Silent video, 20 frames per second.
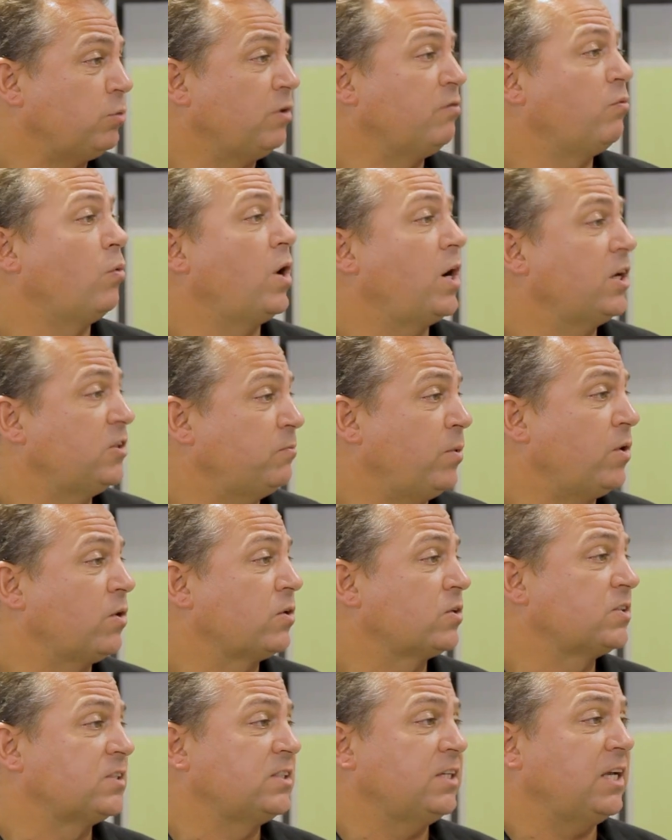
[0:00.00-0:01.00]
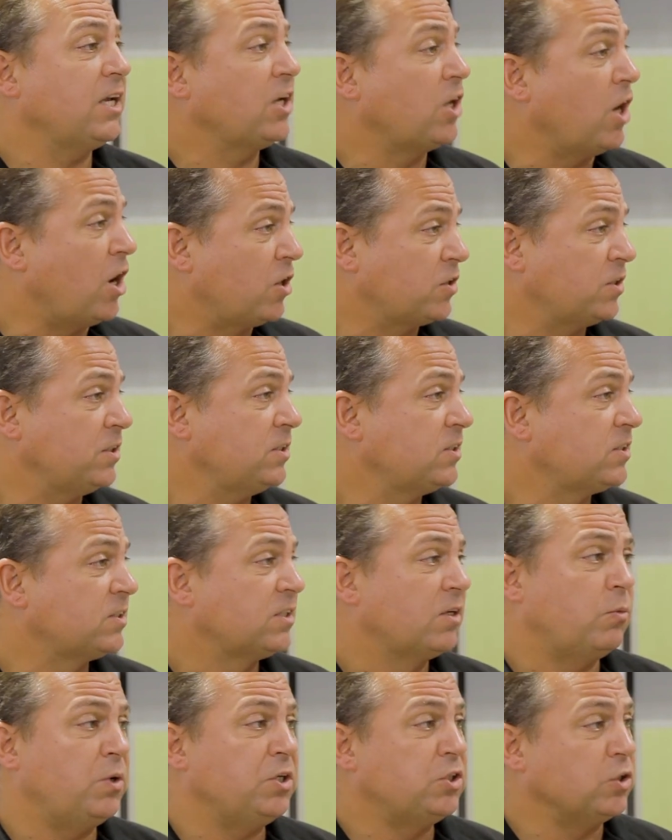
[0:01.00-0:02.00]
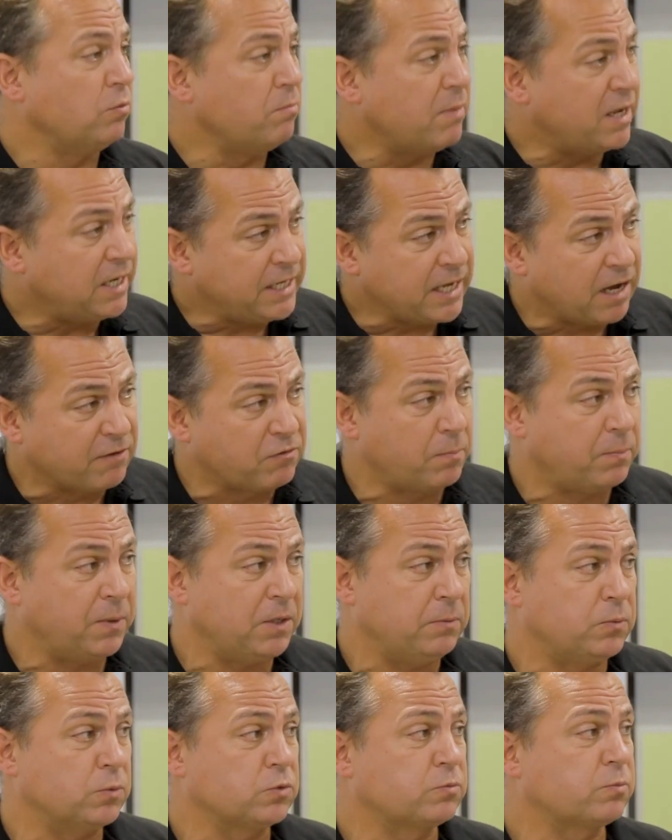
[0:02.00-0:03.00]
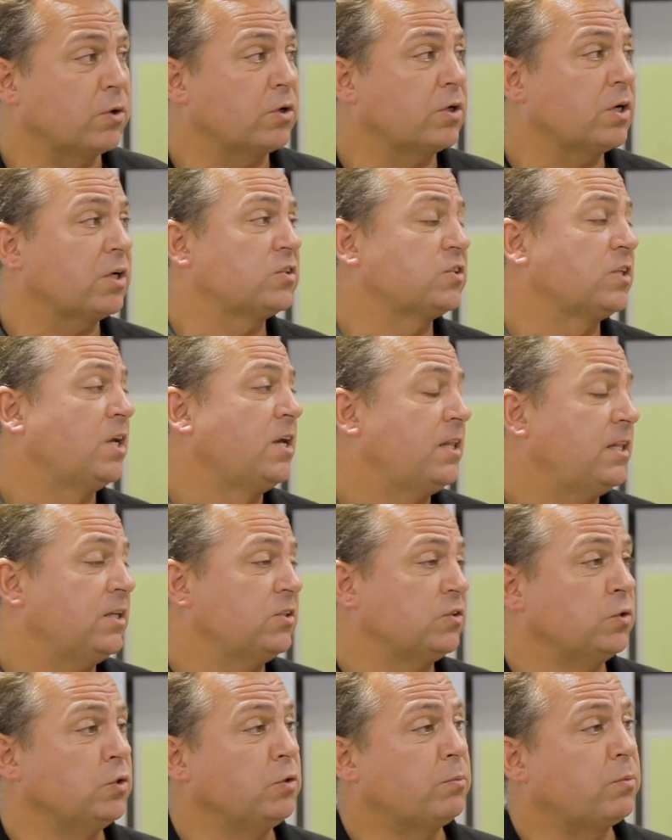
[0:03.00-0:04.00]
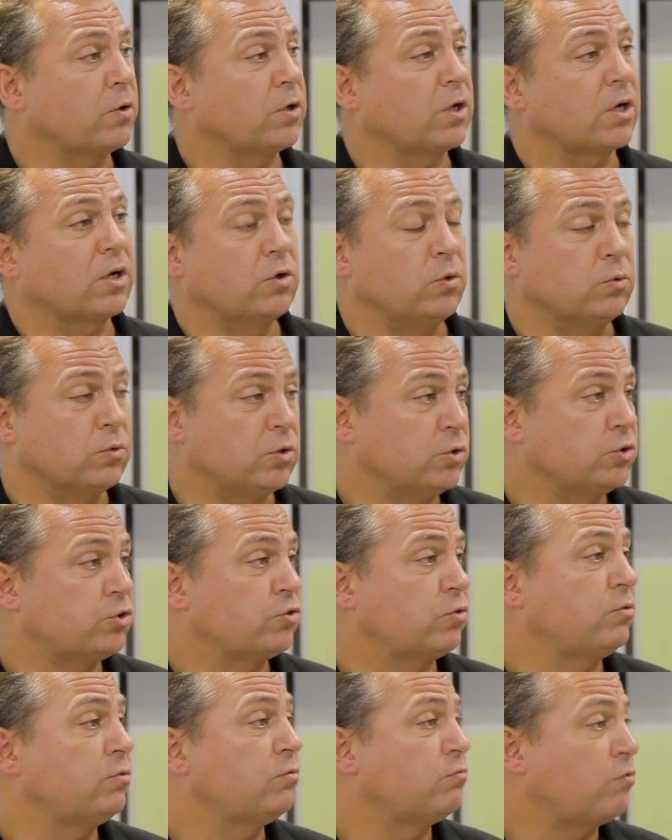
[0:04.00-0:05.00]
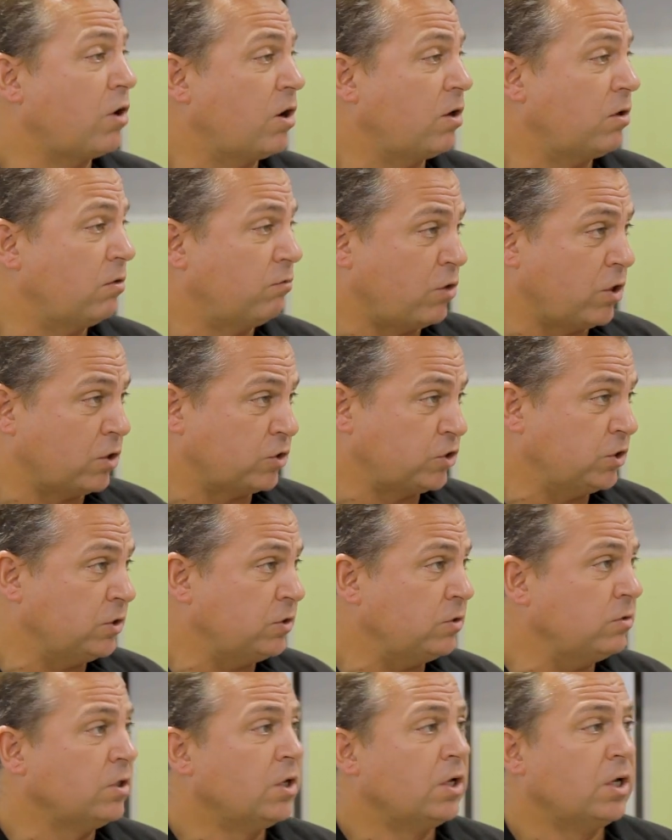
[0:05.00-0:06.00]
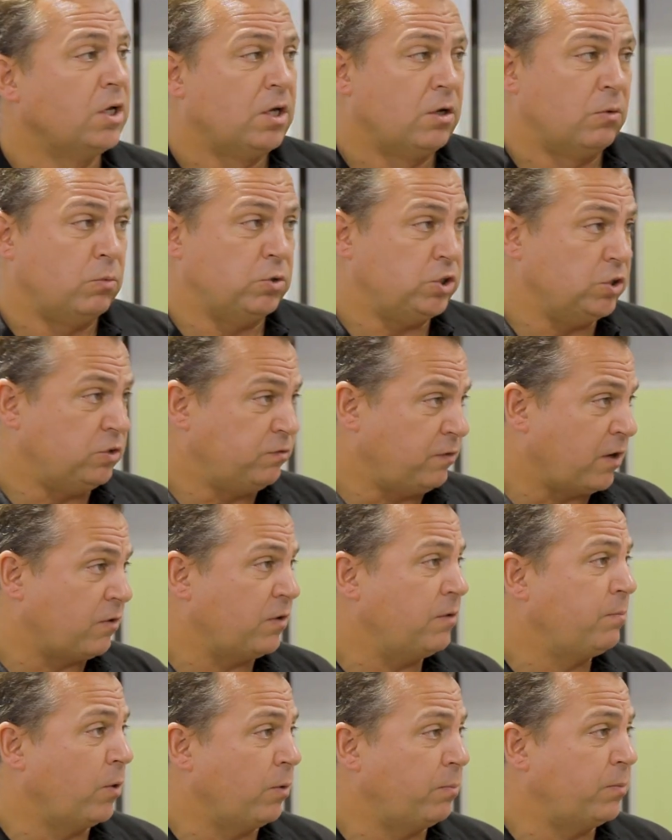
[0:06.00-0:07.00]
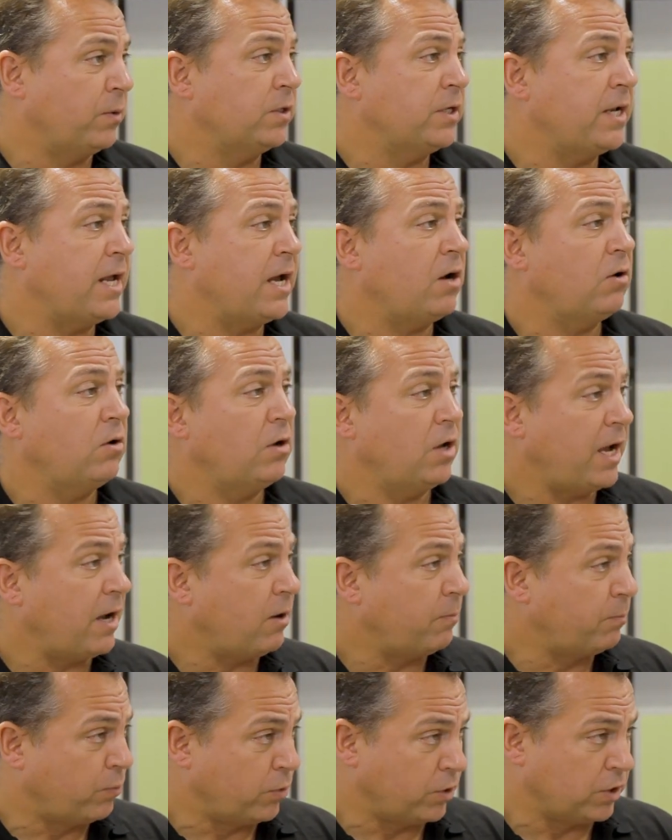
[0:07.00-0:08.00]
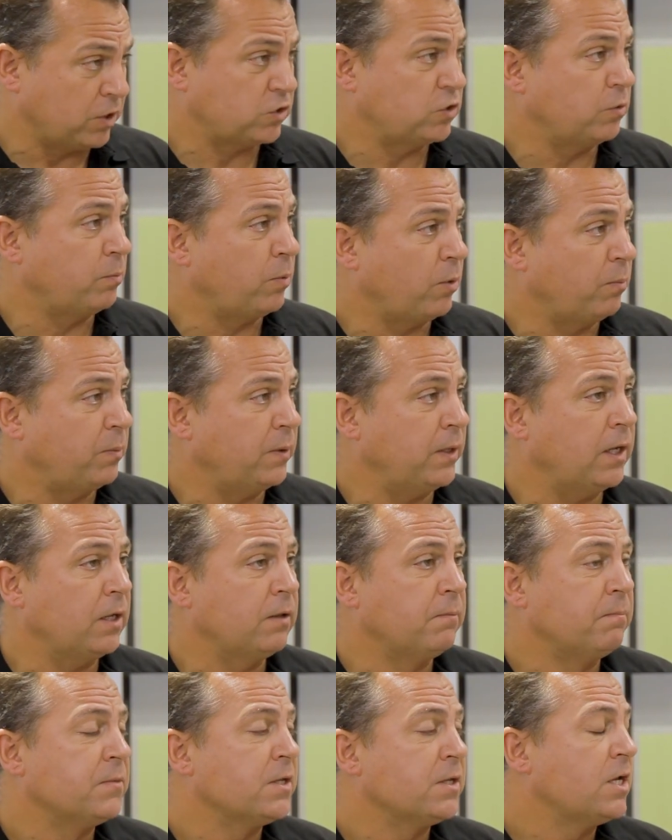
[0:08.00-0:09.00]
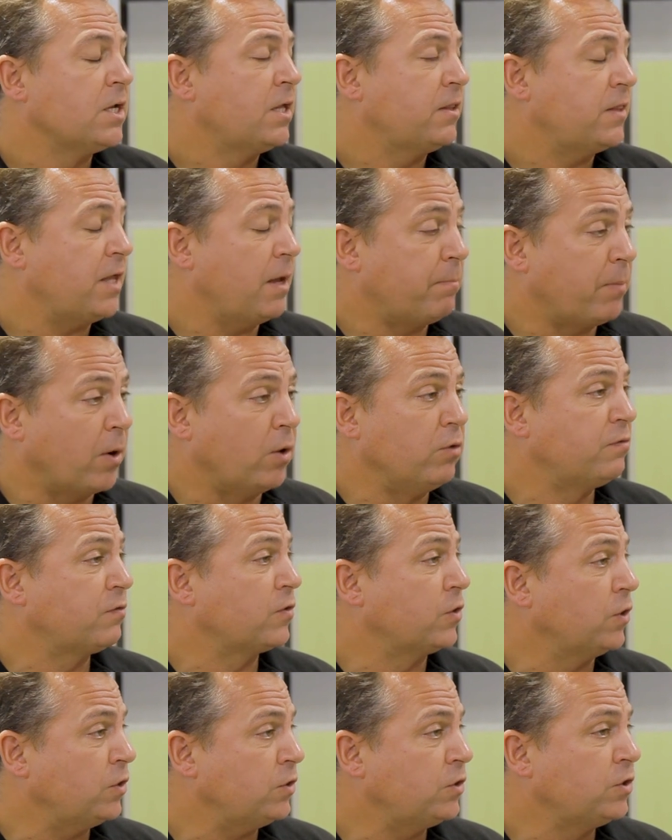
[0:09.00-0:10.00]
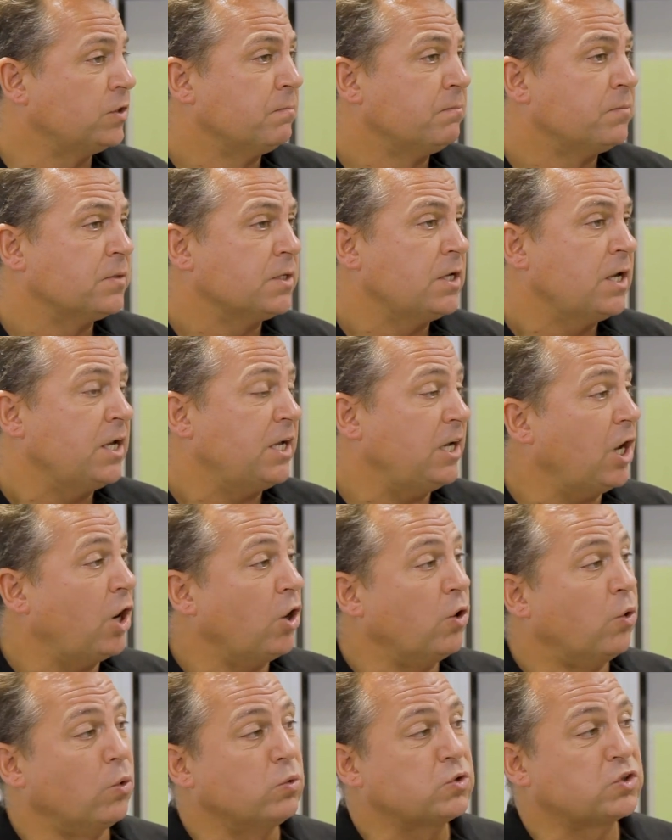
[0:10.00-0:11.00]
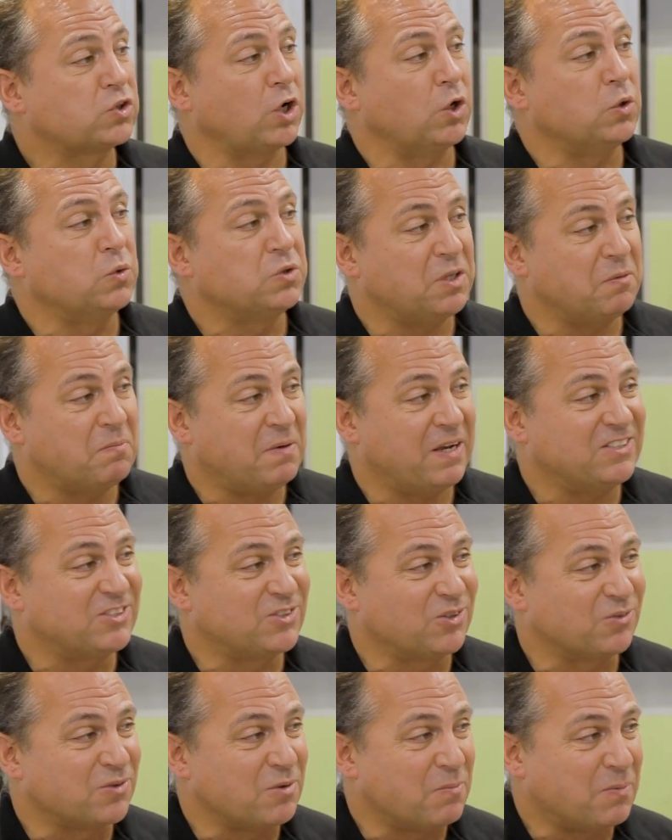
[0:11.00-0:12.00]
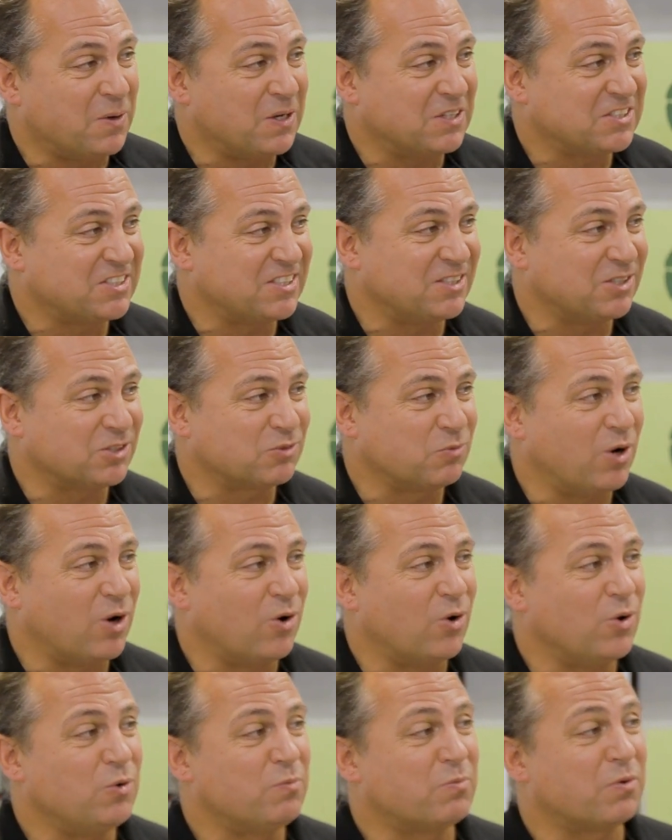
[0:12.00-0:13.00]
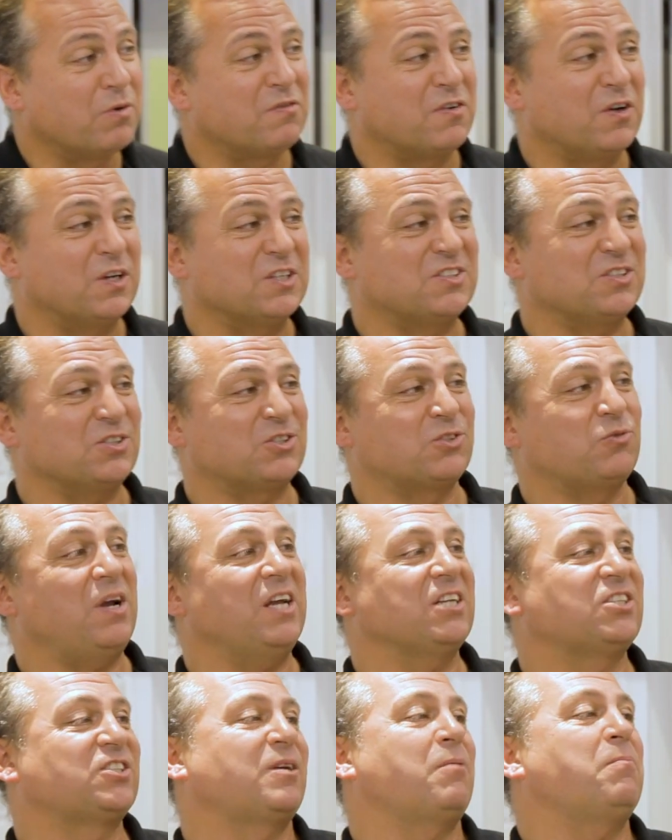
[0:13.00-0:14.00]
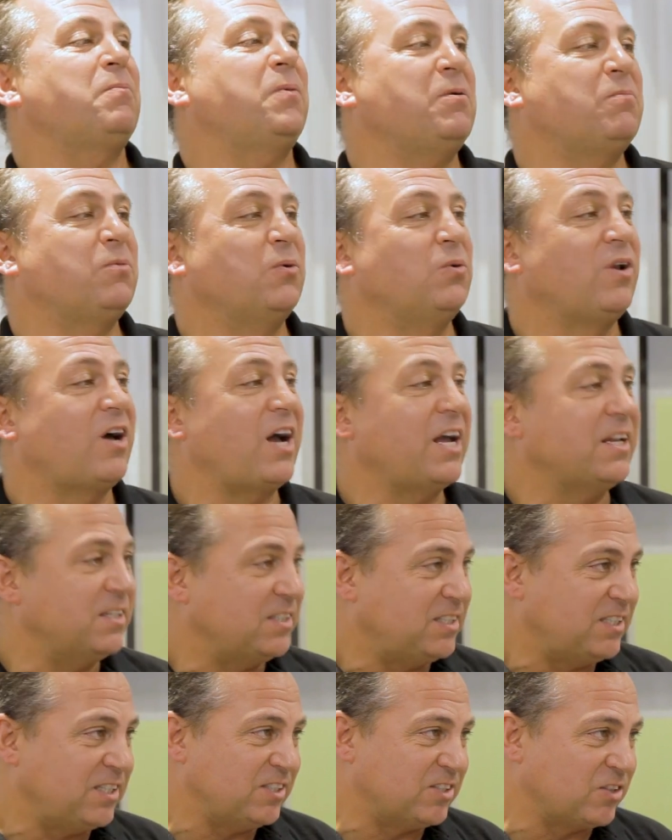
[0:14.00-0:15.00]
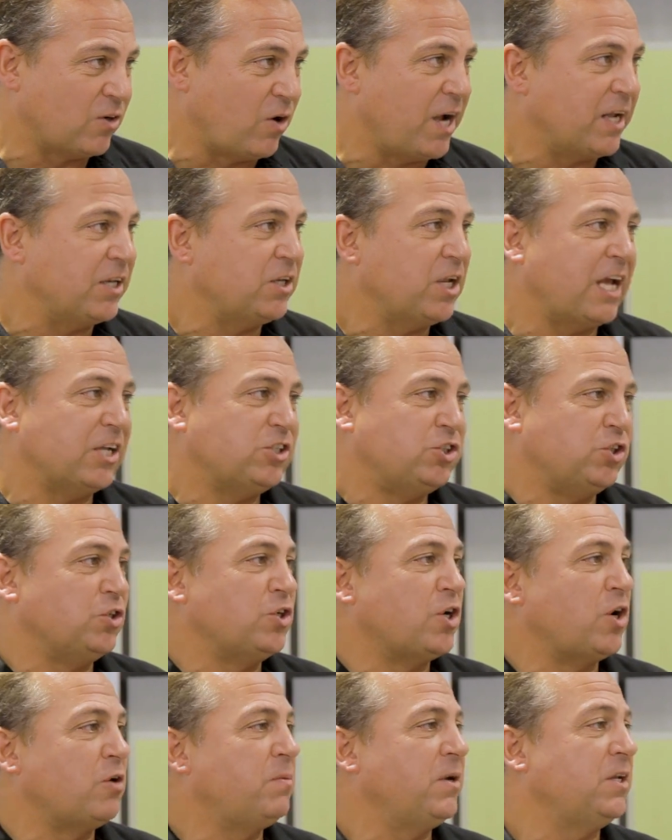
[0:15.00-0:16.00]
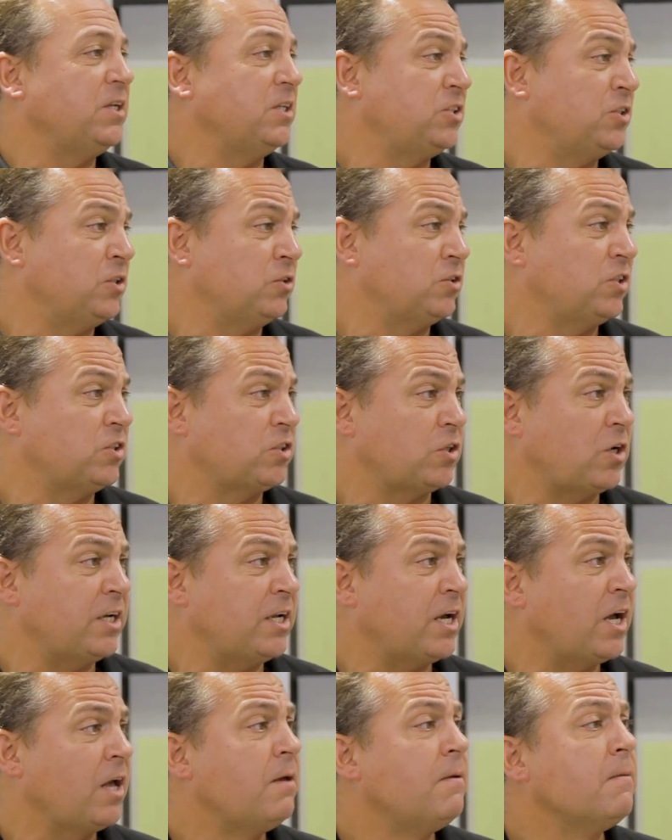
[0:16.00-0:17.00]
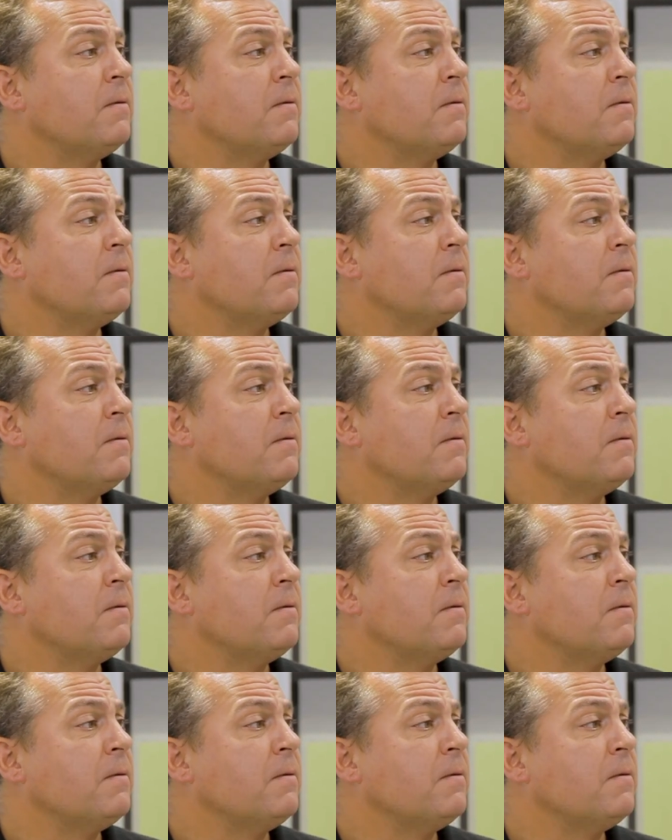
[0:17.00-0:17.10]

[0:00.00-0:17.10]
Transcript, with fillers: with Wisebox in gardens. Yes. We do many other people's products. There's a new product called Lutron Ra 2, which is very popular now. Our products are popular. They're both good it also depends on the person as well who prefers the switch. Some people like the design, as you know, being interior designer,